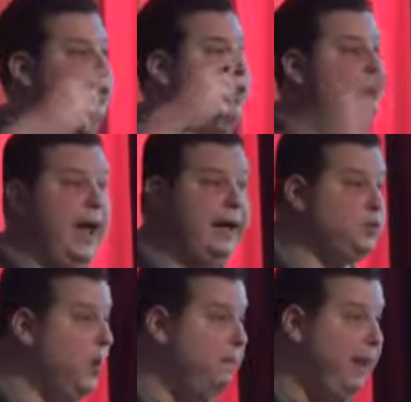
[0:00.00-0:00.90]
the client's
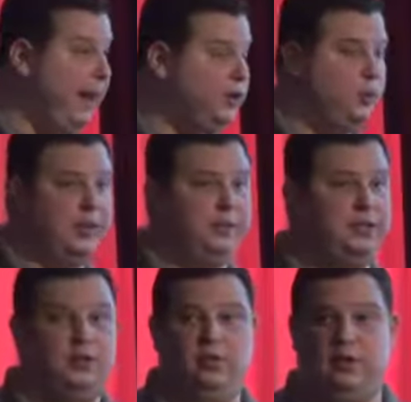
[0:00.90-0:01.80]
webpage, whether
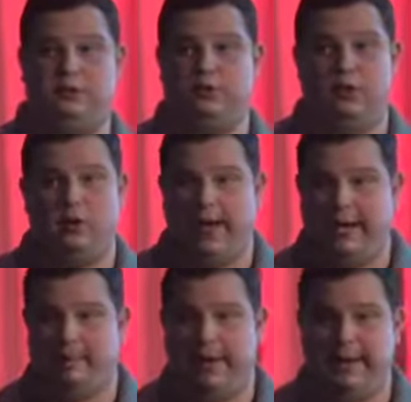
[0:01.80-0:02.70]
it's a click-through to our
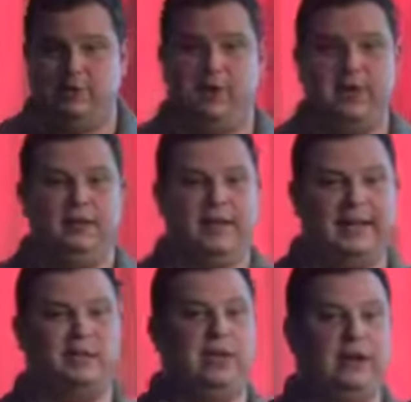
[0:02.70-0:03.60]
landing page,
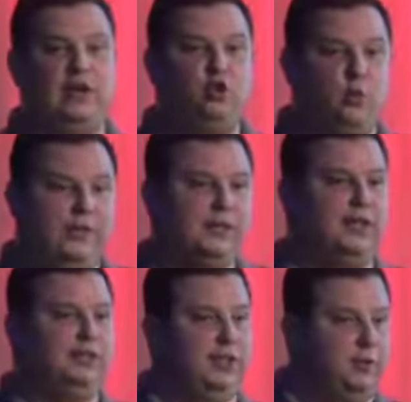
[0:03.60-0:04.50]
that's about increased
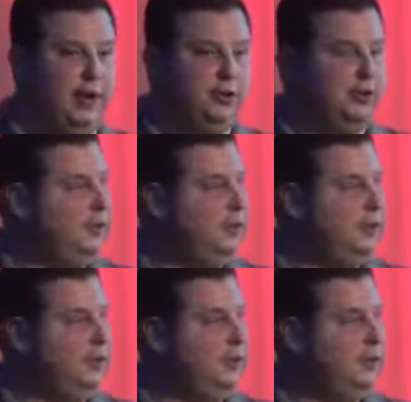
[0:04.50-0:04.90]
consideration.